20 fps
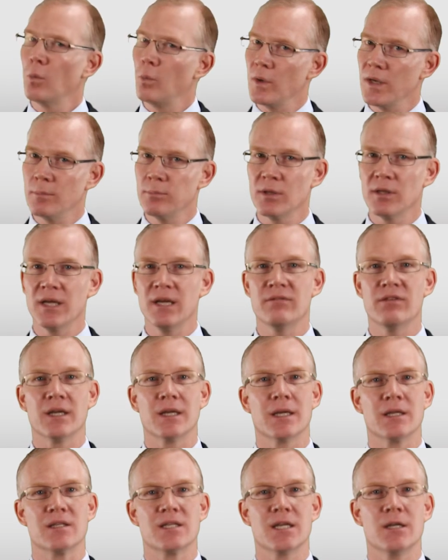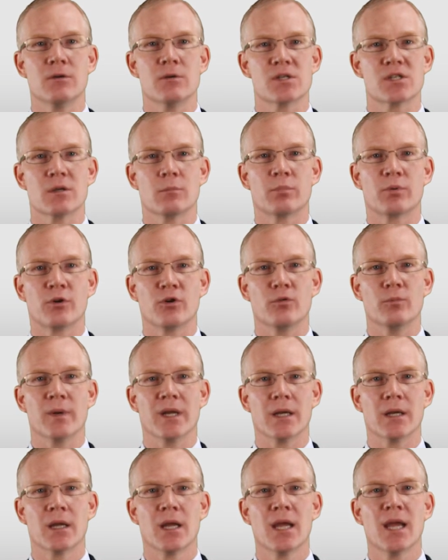We believe in continuous
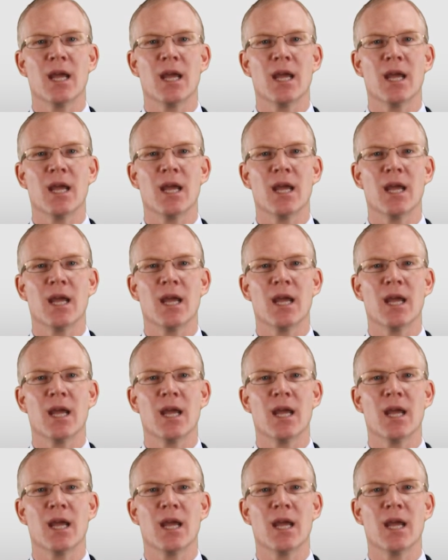improvement